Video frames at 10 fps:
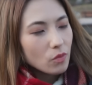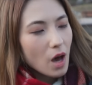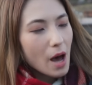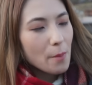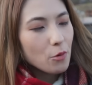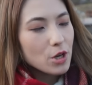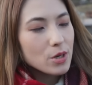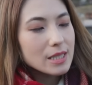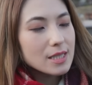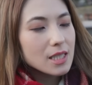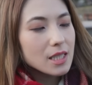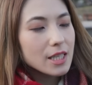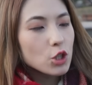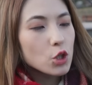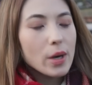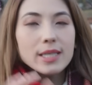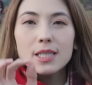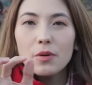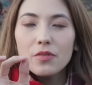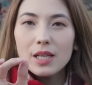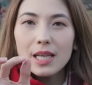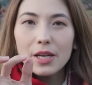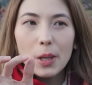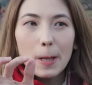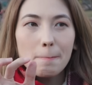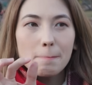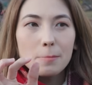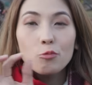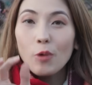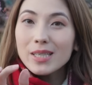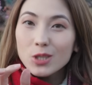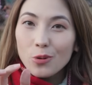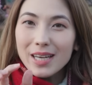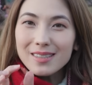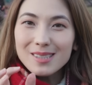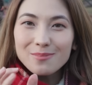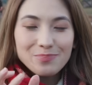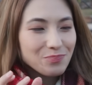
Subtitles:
where you can still enjoy some of the little rice grains.